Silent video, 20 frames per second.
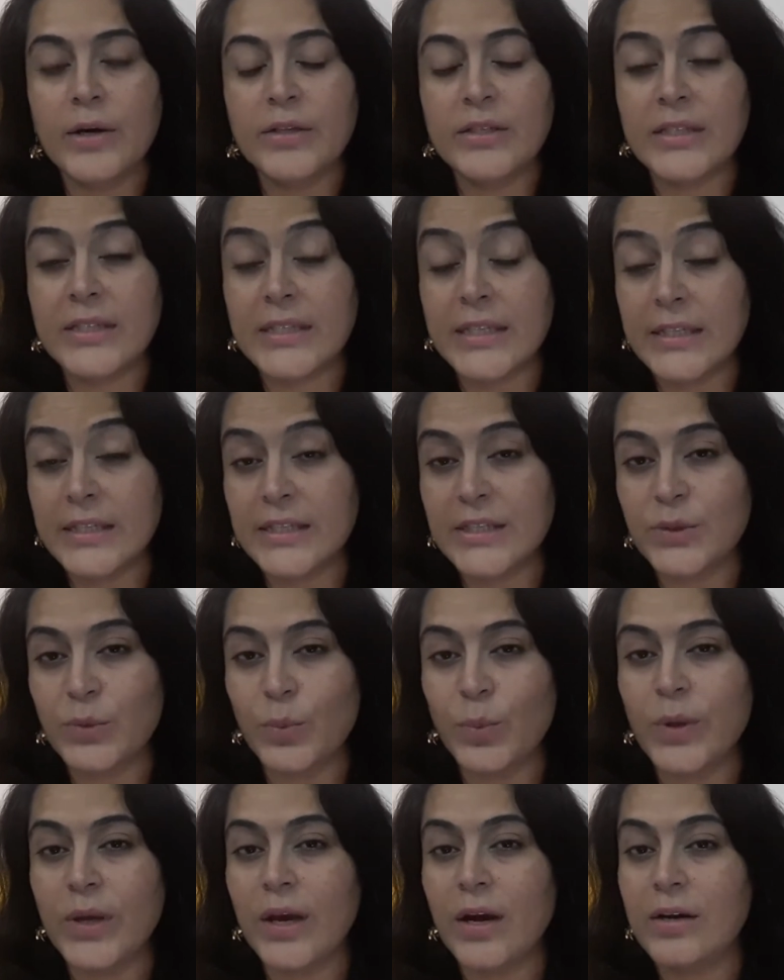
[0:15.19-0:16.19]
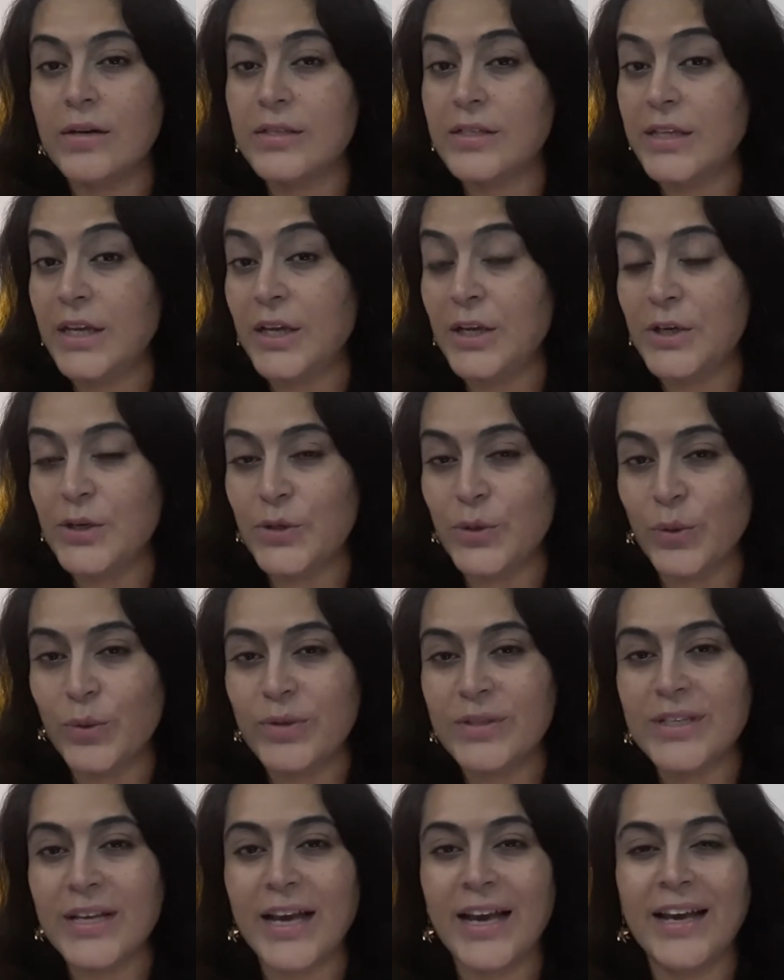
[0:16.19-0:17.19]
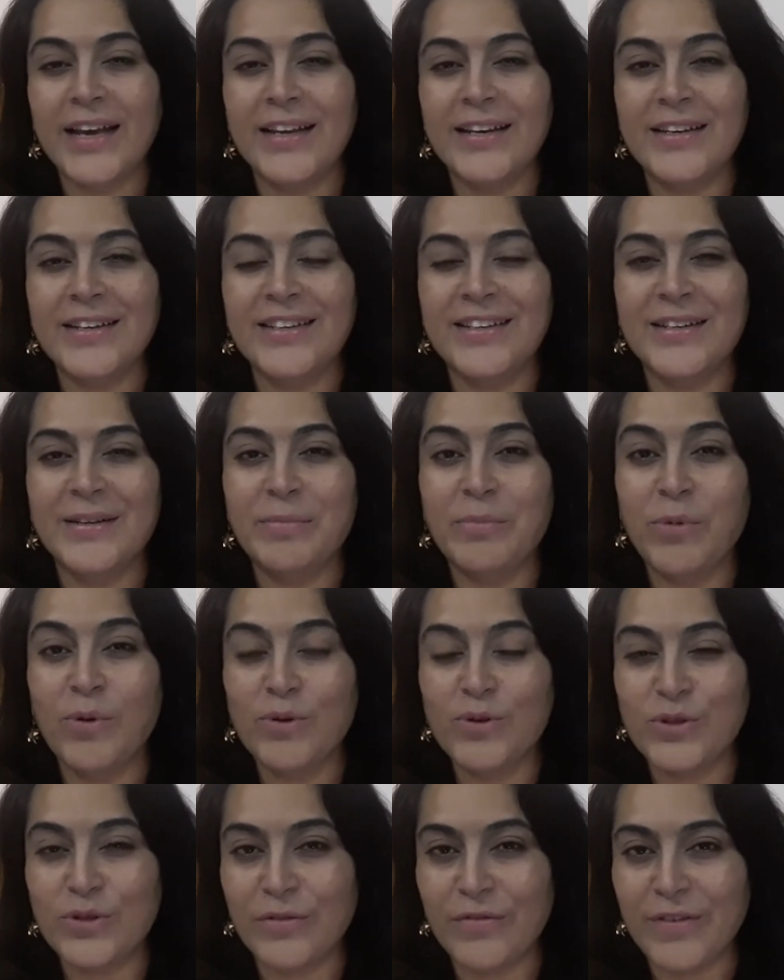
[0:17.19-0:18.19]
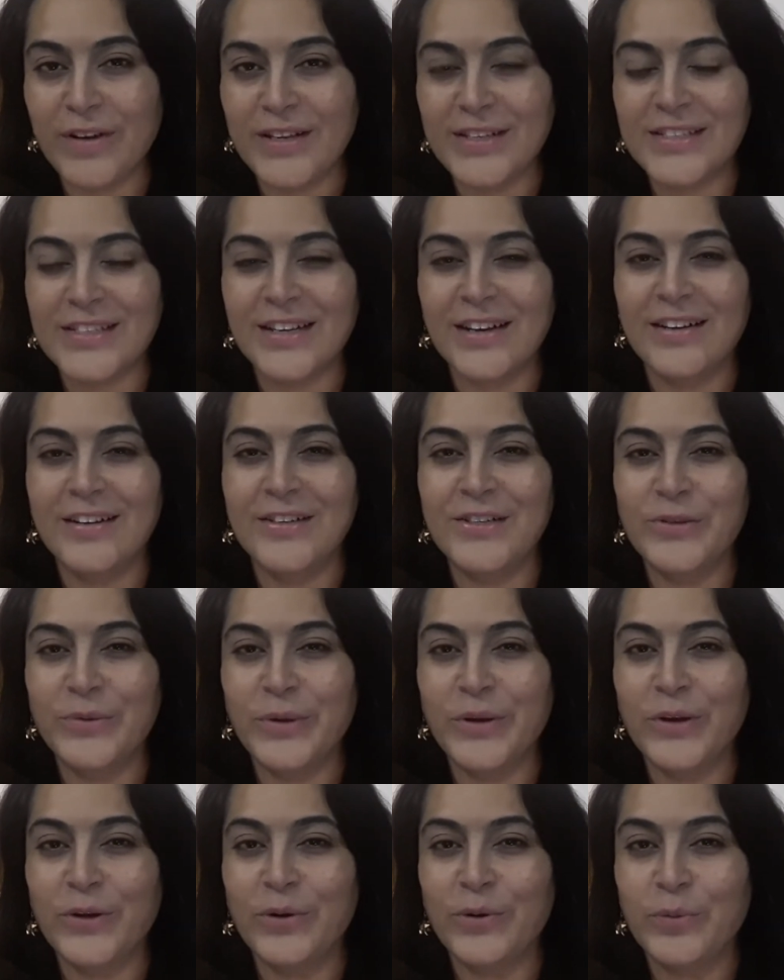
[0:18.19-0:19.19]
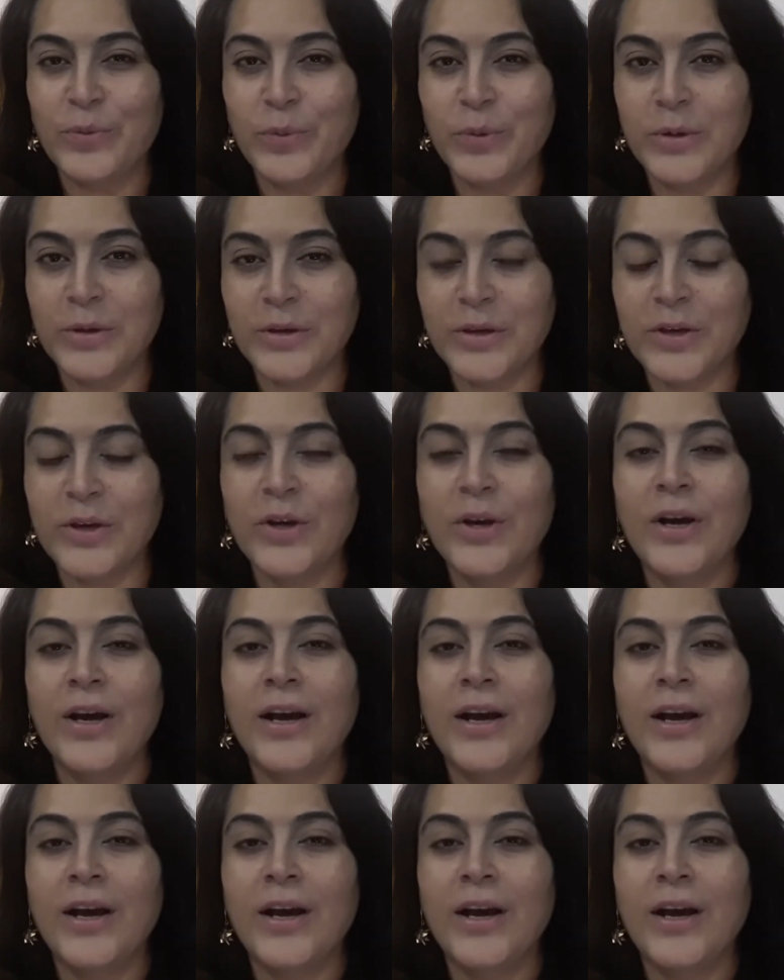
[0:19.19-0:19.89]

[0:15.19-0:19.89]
since we are staying indoors and most of us are doing a lot of work